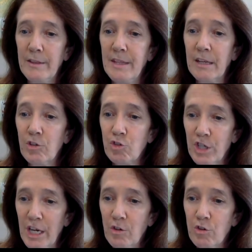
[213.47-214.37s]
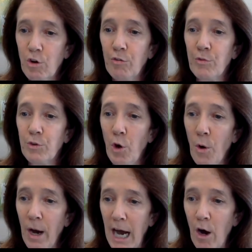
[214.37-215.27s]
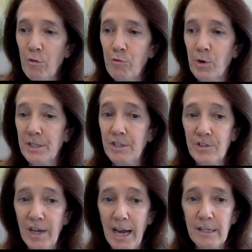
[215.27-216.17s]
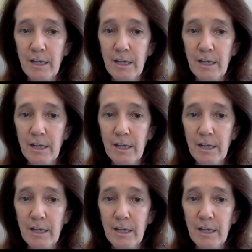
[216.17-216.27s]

and the exchange of know-how for a desired